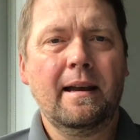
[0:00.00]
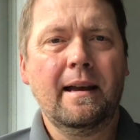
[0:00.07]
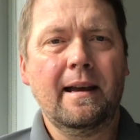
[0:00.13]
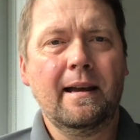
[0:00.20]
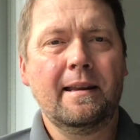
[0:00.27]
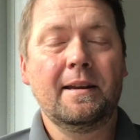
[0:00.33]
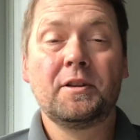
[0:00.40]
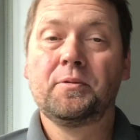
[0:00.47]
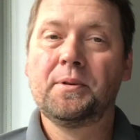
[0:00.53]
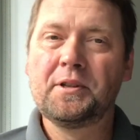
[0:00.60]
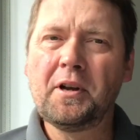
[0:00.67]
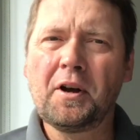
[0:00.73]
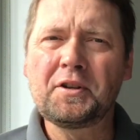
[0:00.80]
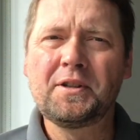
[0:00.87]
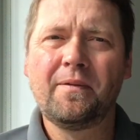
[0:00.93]
And as a
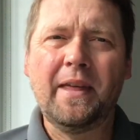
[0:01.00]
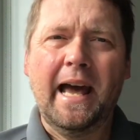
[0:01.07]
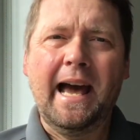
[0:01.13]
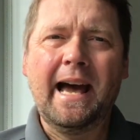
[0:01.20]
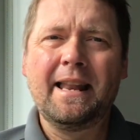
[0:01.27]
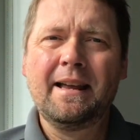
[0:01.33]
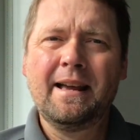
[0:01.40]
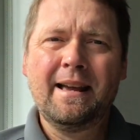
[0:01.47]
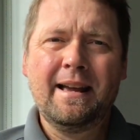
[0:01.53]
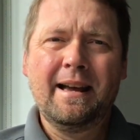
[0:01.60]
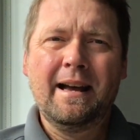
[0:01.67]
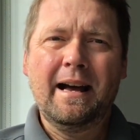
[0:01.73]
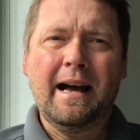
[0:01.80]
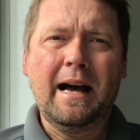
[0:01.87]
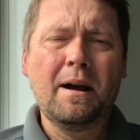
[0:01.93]
result of that,
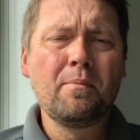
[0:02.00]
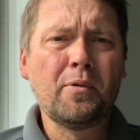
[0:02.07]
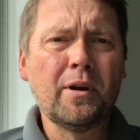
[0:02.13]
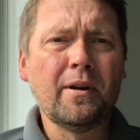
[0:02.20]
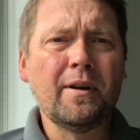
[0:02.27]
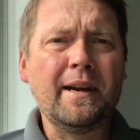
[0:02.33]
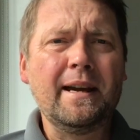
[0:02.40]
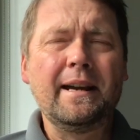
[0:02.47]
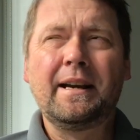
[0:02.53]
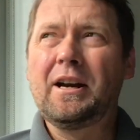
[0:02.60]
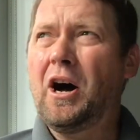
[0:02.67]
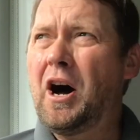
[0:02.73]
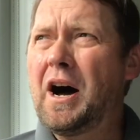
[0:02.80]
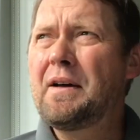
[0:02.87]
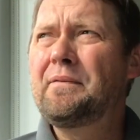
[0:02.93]
I'm really
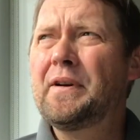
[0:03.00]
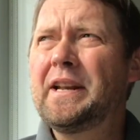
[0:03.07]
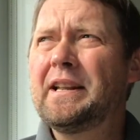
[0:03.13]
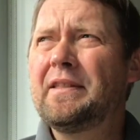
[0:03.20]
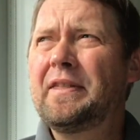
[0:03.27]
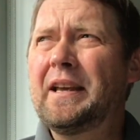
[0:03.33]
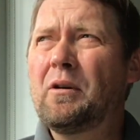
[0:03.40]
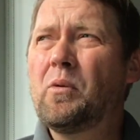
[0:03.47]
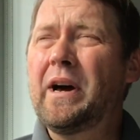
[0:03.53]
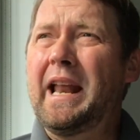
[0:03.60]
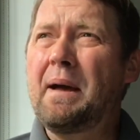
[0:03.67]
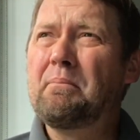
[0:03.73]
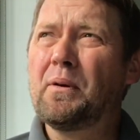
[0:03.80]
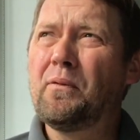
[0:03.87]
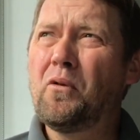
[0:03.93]
confident that when I
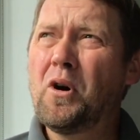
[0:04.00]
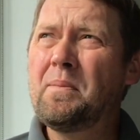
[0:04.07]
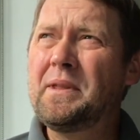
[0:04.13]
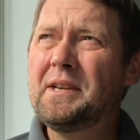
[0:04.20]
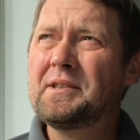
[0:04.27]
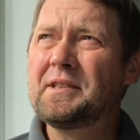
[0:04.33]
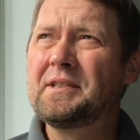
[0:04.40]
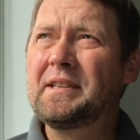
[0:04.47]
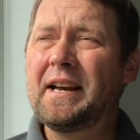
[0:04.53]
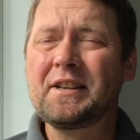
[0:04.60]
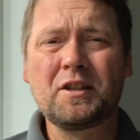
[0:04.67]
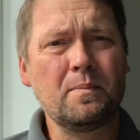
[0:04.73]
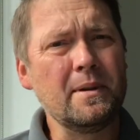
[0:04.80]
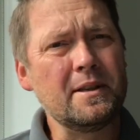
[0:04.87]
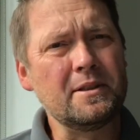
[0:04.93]
perform these
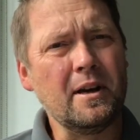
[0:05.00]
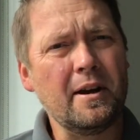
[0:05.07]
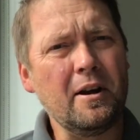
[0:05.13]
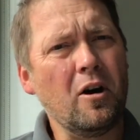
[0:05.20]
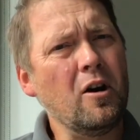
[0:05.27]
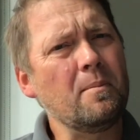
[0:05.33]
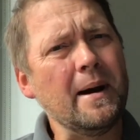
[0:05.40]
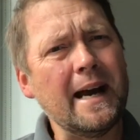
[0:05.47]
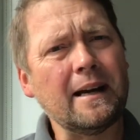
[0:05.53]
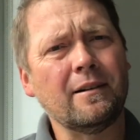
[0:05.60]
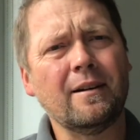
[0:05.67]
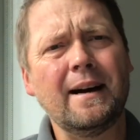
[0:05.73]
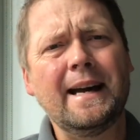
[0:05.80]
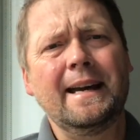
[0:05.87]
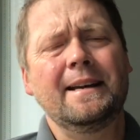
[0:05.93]
assessments on all my
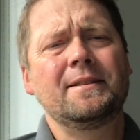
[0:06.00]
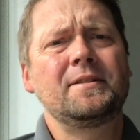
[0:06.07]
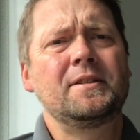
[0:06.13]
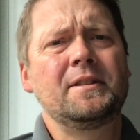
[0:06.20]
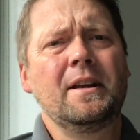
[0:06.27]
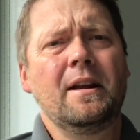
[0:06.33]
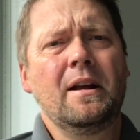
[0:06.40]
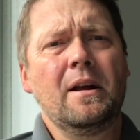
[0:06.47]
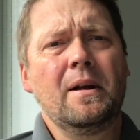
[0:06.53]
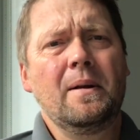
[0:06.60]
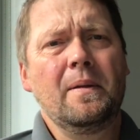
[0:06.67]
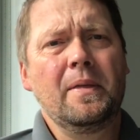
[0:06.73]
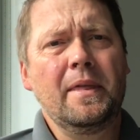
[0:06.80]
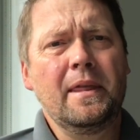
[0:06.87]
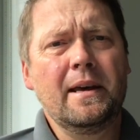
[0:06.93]
clients,
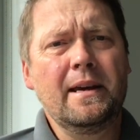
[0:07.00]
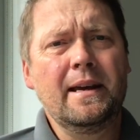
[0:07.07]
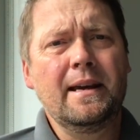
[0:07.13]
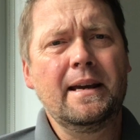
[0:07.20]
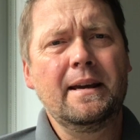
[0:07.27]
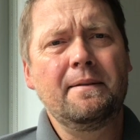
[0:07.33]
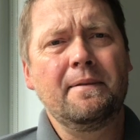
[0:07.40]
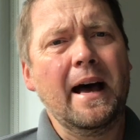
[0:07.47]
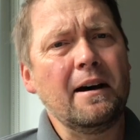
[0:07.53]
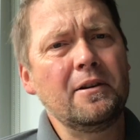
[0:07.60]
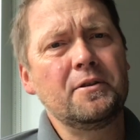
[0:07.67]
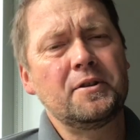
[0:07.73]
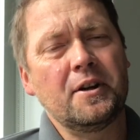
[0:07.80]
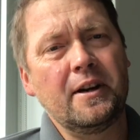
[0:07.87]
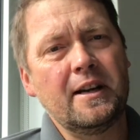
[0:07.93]
the
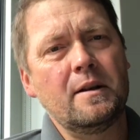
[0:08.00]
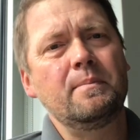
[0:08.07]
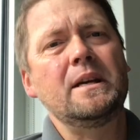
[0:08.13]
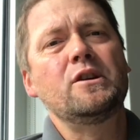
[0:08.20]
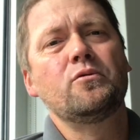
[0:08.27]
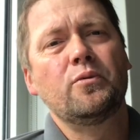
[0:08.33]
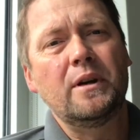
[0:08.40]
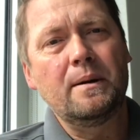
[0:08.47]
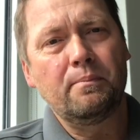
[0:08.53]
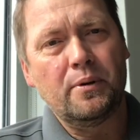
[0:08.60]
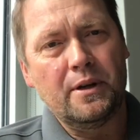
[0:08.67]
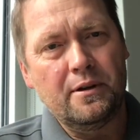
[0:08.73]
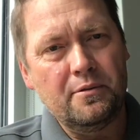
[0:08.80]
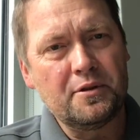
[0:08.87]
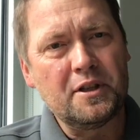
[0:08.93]
values are going to be
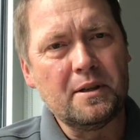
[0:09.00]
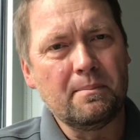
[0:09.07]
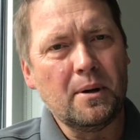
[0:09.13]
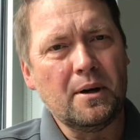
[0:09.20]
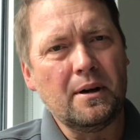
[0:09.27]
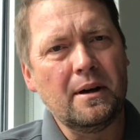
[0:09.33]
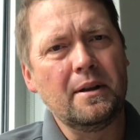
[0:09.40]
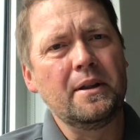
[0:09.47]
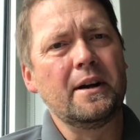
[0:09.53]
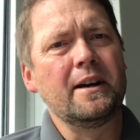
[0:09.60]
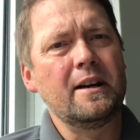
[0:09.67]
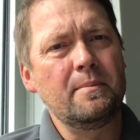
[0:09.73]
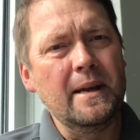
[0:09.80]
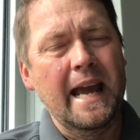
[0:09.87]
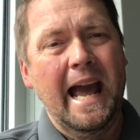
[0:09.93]
reproducible. They're going
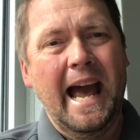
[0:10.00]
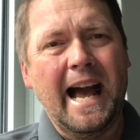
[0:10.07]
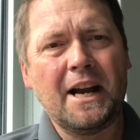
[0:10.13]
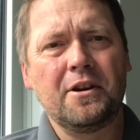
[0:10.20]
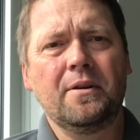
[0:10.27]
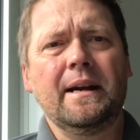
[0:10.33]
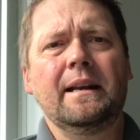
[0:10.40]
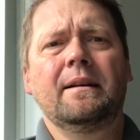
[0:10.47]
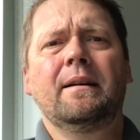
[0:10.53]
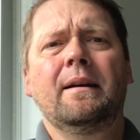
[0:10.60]
to be accurate.